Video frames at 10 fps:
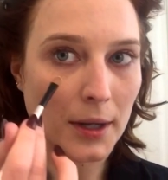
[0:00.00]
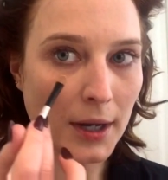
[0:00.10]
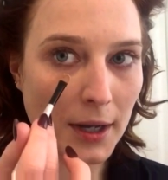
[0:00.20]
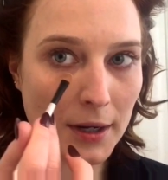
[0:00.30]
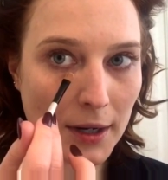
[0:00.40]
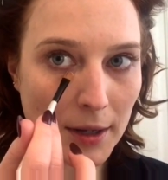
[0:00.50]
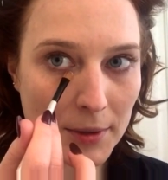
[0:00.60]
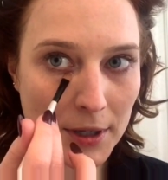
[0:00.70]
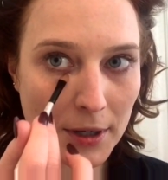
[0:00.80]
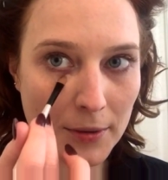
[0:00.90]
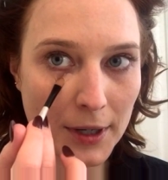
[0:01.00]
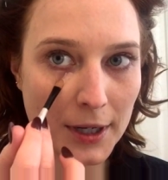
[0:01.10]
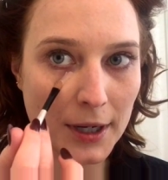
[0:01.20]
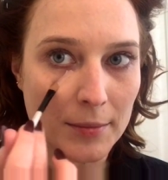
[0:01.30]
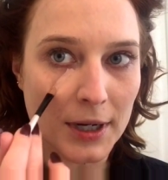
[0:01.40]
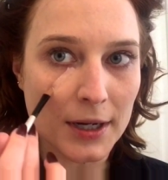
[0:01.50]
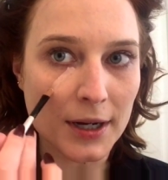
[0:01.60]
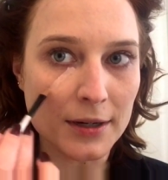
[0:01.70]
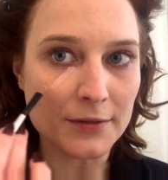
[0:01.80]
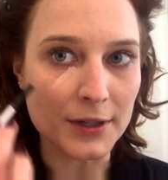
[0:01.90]
And I'm gonna go in and make
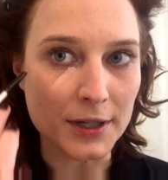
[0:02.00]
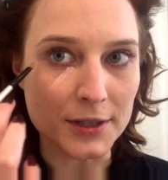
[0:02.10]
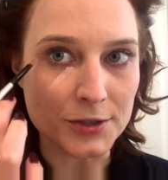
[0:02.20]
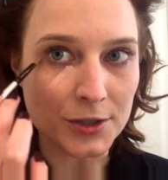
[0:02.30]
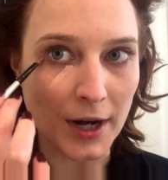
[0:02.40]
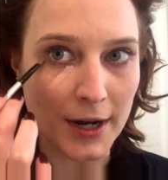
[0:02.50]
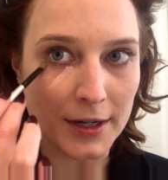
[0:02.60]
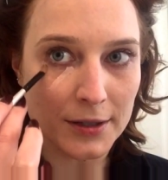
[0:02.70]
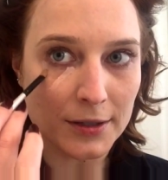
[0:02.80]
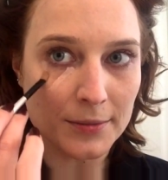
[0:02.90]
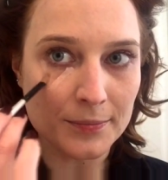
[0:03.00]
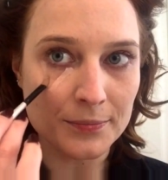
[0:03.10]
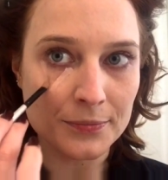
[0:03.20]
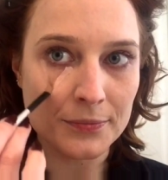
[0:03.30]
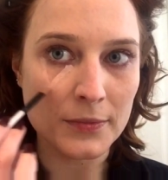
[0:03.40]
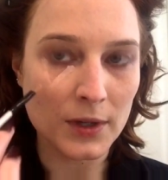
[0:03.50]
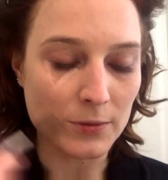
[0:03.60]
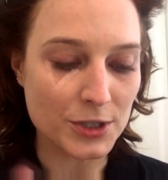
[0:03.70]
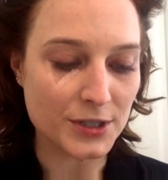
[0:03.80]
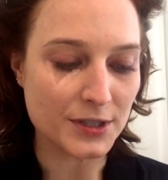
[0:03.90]
kind of like a triangle,
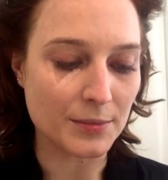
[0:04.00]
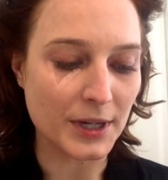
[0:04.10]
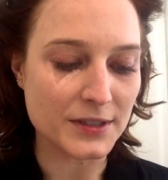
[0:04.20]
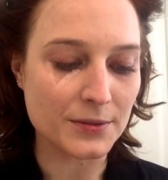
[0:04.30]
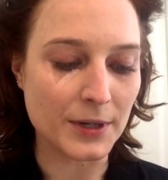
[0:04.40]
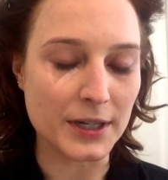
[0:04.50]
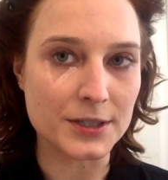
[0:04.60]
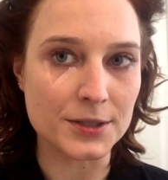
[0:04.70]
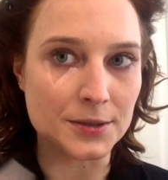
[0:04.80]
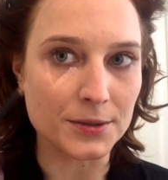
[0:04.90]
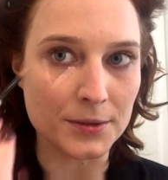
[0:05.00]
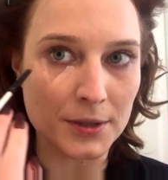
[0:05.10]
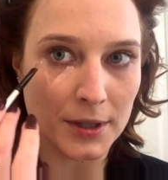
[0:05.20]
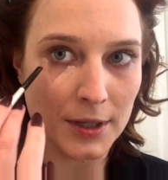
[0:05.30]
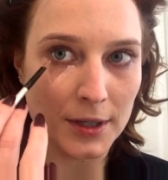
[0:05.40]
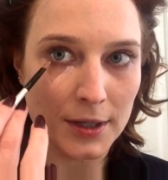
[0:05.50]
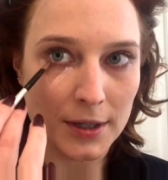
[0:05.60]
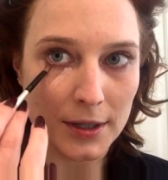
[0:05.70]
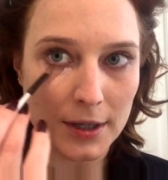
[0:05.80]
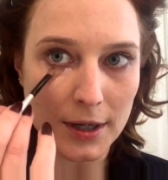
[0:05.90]
which is the best way to
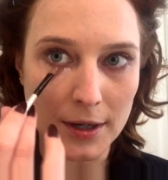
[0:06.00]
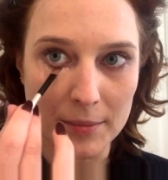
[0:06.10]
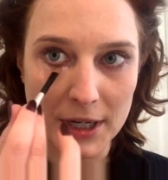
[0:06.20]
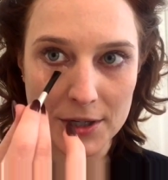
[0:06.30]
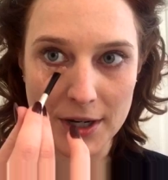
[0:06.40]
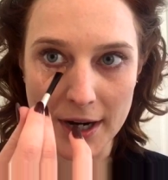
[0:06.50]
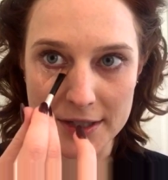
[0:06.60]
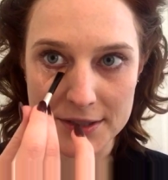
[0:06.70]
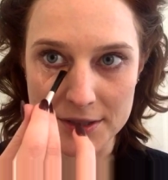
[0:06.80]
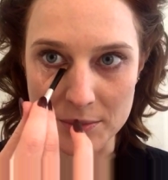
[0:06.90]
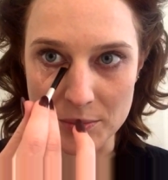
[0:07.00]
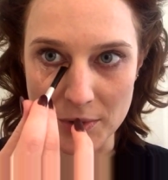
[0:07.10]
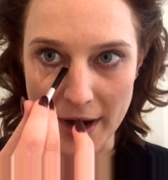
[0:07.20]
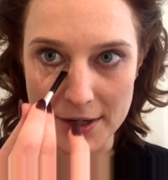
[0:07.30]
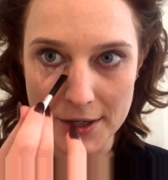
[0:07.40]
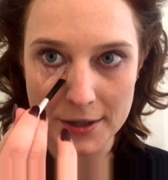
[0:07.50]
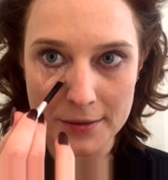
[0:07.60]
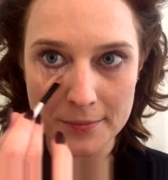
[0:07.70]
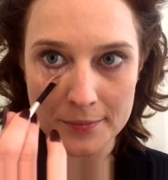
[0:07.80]
make your eyes look brighter.